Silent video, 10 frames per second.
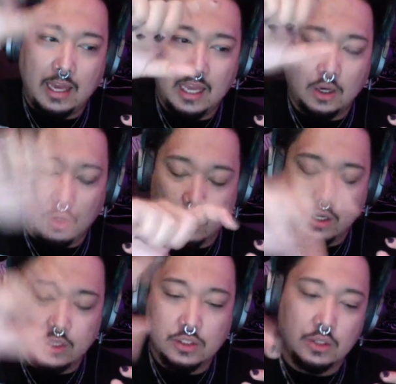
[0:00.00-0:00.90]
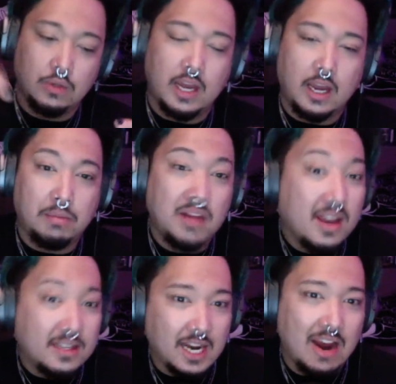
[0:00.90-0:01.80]
in accordance to like a
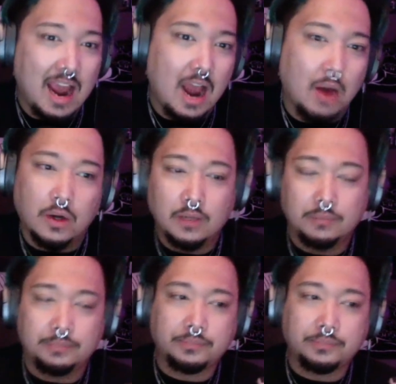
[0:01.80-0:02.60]
planetary hour,